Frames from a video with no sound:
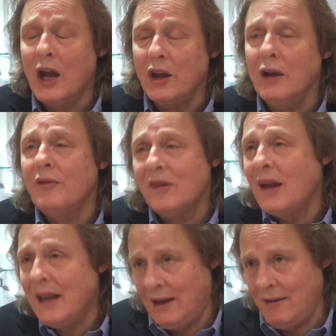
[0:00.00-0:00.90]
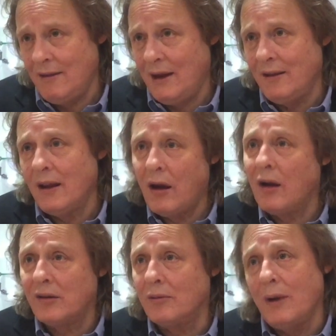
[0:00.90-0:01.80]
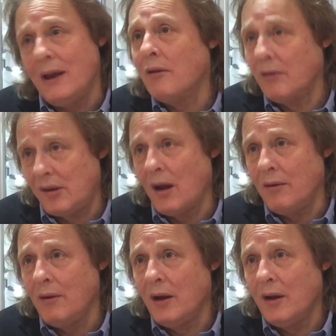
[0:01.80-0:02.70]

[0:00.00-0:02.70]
you've seen in the last week or so